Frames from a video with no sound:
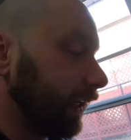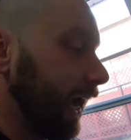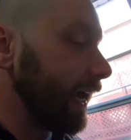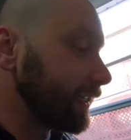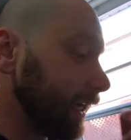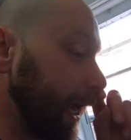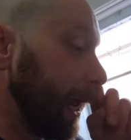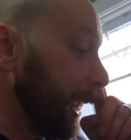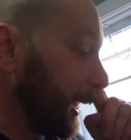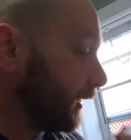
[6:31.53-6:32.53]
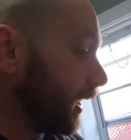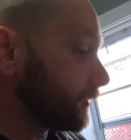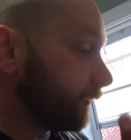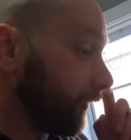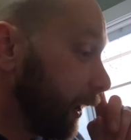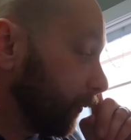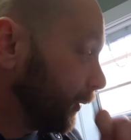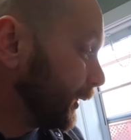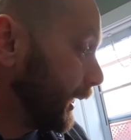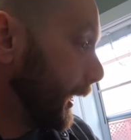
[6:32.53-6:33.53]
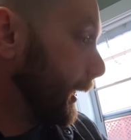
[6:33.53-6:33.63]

the land today and grab some firewood.